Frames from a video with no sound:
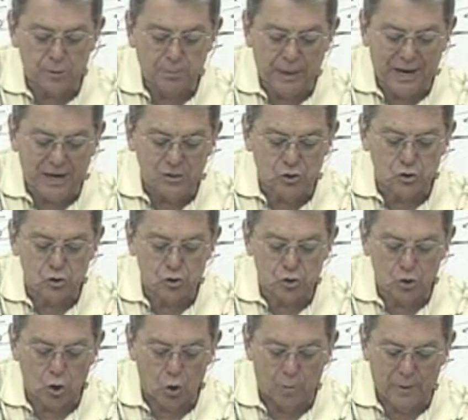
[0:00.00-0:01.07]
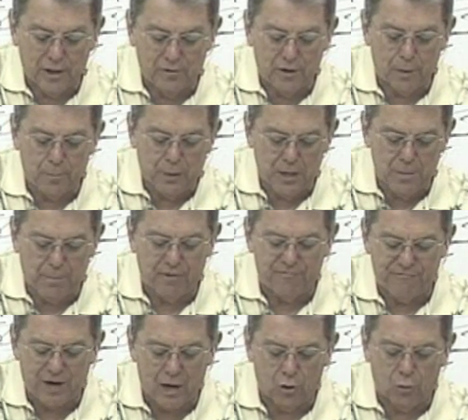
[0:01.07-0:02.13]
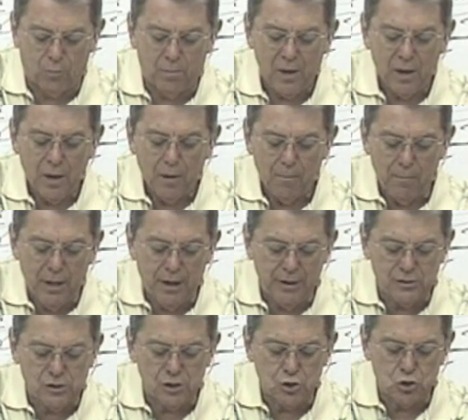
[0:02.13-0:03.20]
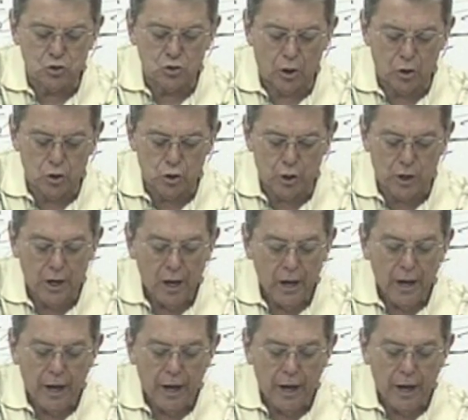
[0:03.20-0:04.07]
The pastors told me their people followed Billy's instruction